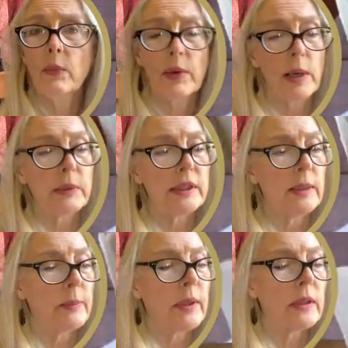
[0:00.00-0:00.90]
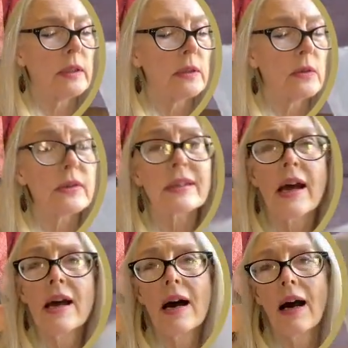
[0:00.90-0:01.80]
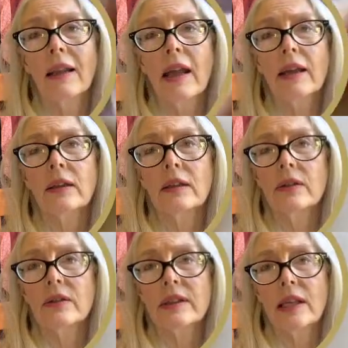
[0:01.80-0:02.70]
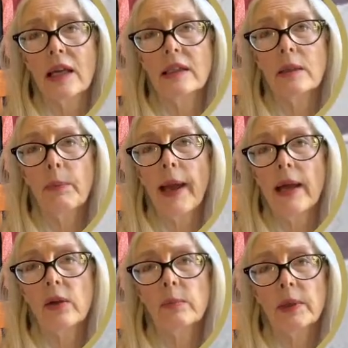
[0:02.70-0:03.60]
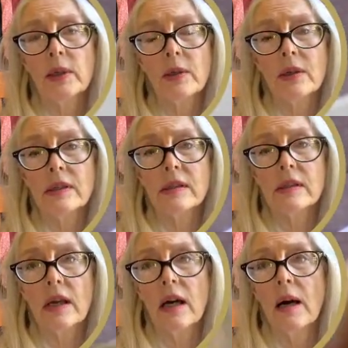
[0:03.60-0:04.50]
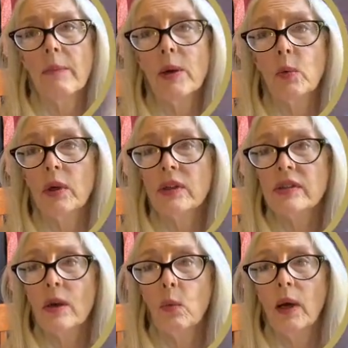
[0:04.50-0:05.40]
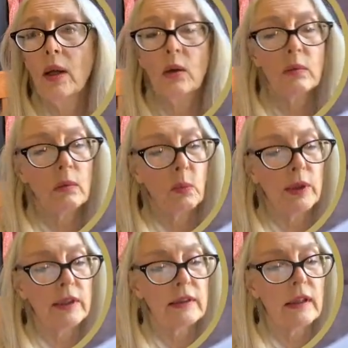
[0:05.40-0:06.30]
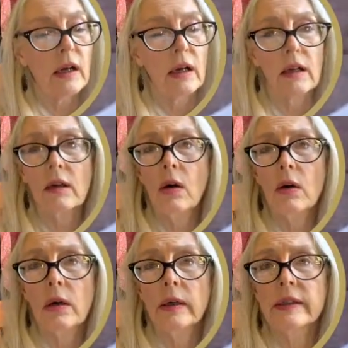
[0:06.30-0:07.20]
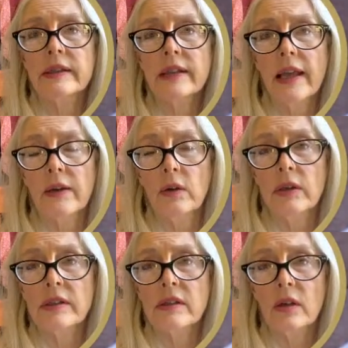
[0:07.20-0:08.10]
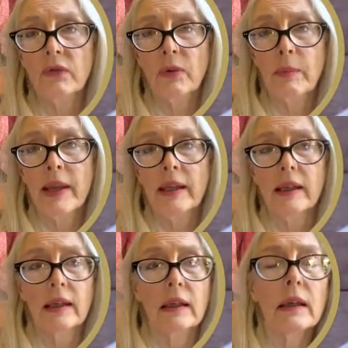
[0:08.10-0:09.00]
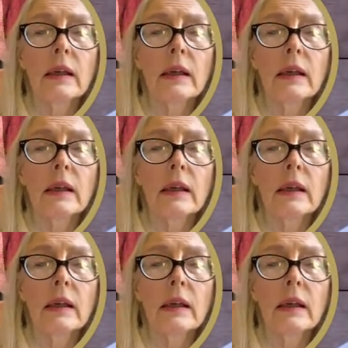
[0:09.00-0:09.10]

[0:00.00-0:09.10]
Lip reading: what I would typically use. I like to use 90-pound because it works so well with cards, and also for making